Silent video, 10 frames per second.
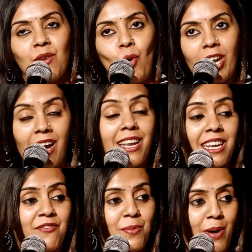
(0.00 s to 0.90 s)
And what I
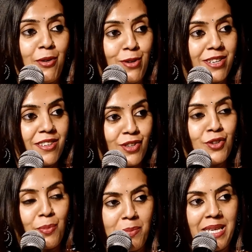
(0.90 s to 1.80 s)
love about, you
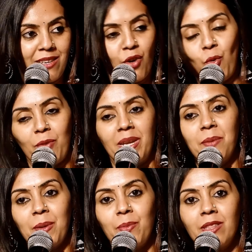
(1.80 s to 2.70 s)
know, me, or what many
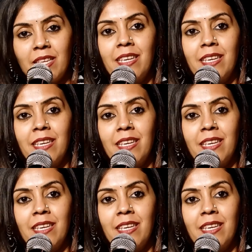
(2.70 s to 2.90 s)
people think